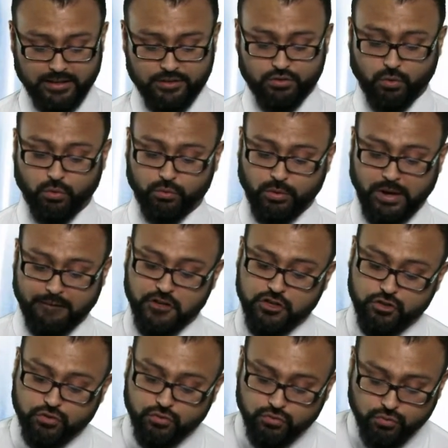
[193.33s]
It's shown to have a
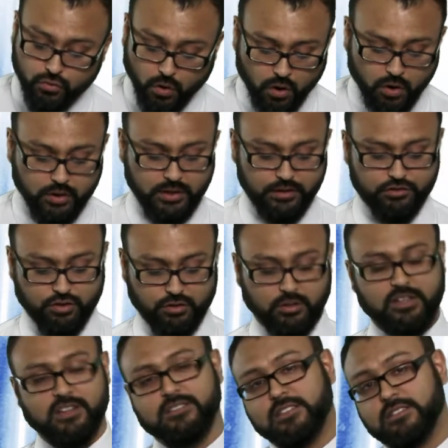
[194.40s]
strong internal
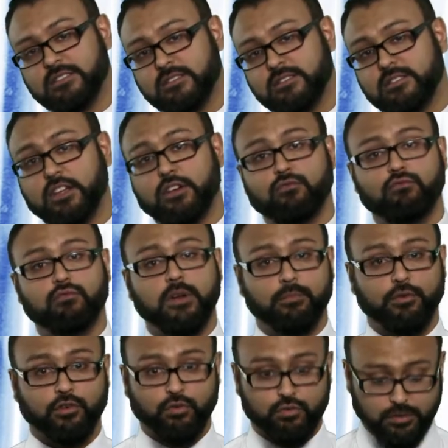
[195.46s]
consistency,
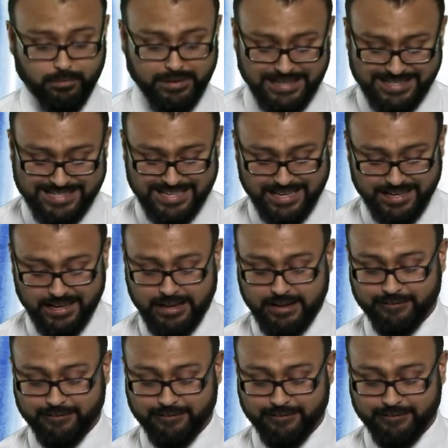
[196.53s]
reproducibility,